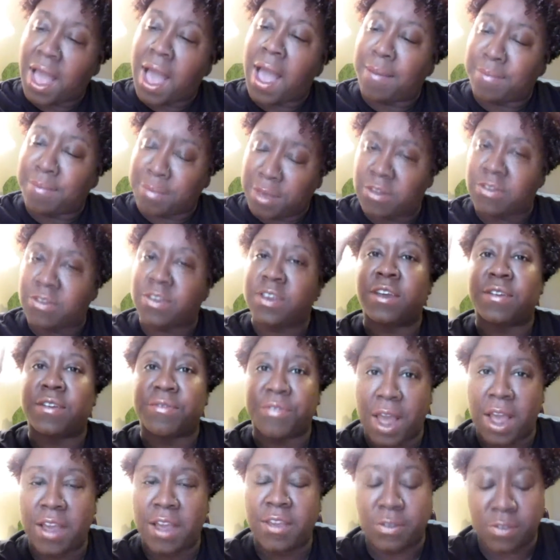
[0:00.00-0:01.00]
I'm guilty
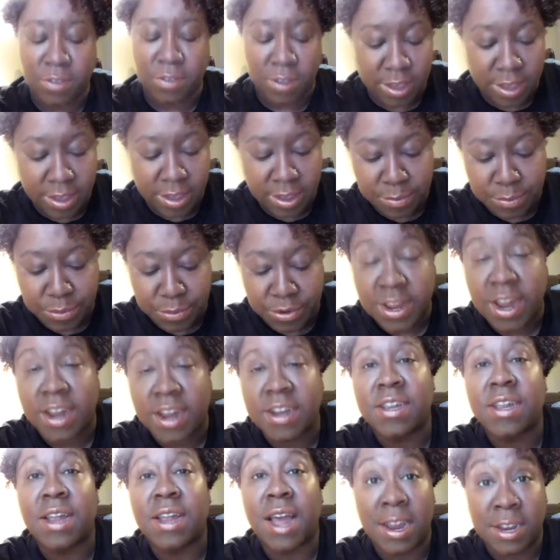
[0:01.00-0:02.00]
of not using a heat
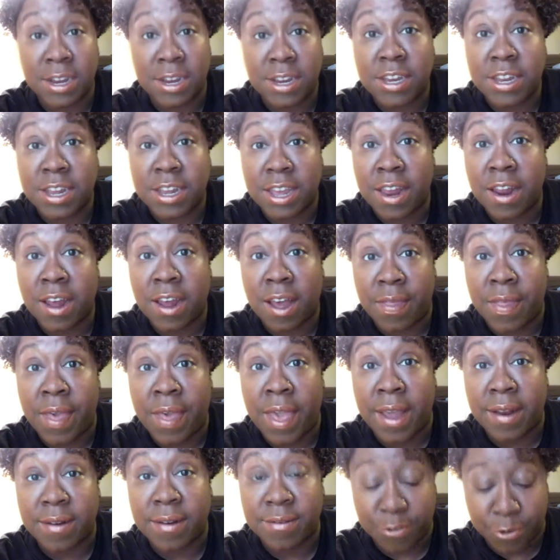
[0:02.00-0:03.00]
protectant. I need to get on
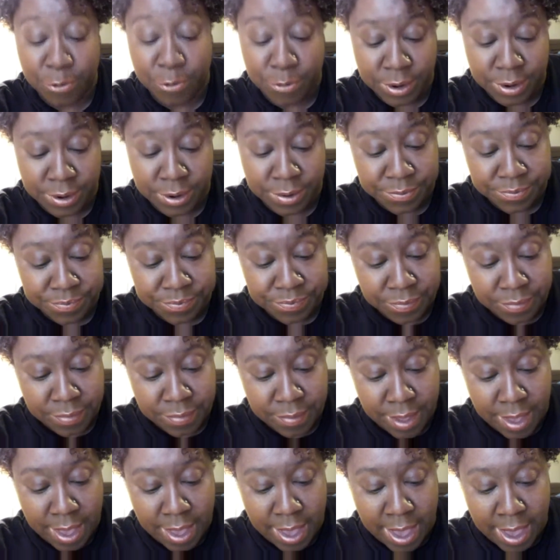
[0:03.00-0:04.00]
that for real.
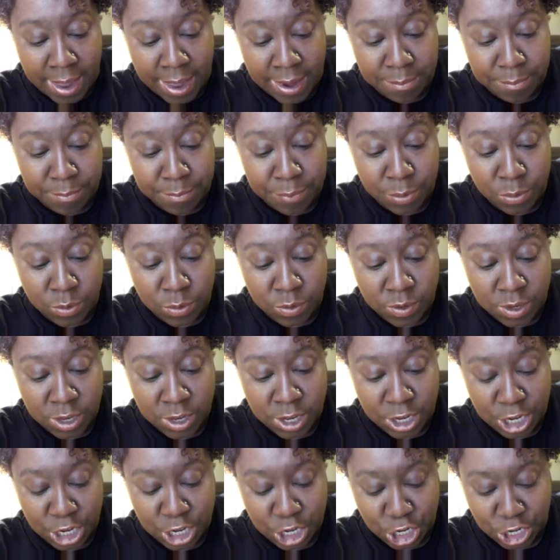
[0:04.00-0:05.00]
And it boosts
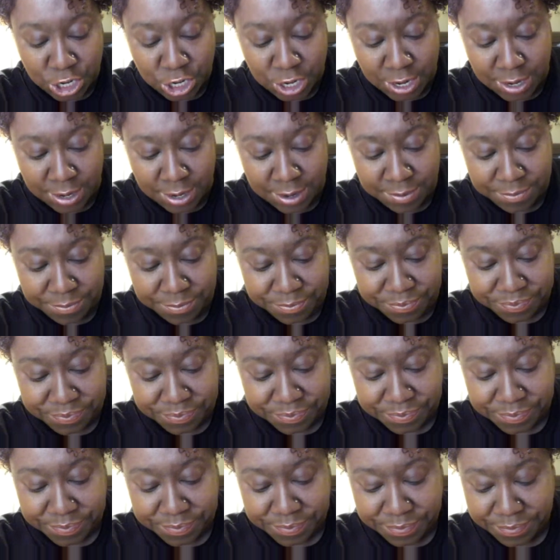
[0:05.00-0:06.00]
conditioning.
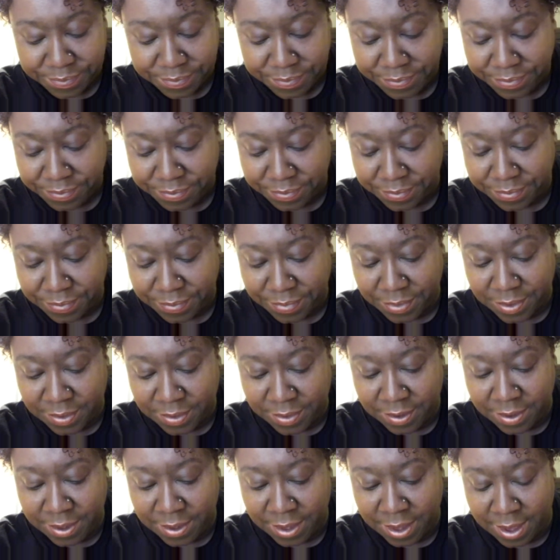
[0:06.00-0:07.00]

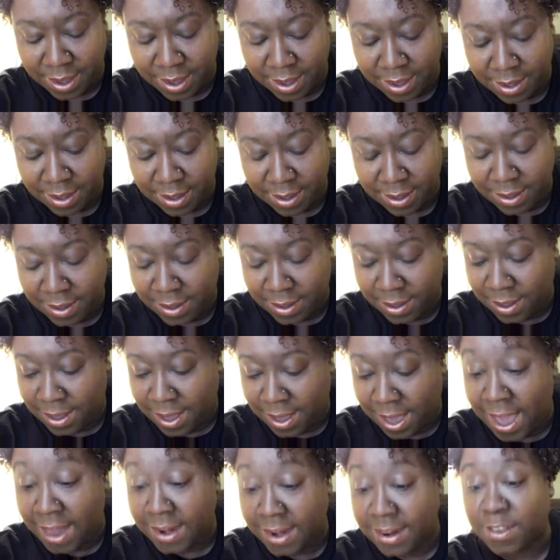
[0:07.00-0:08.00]
So yeah,
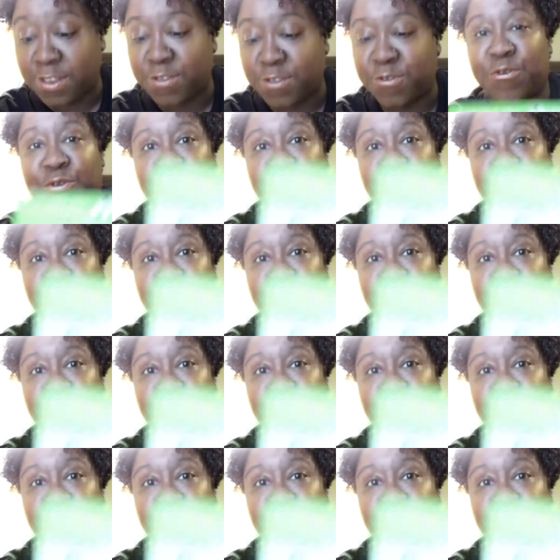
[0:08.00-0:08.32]
and it's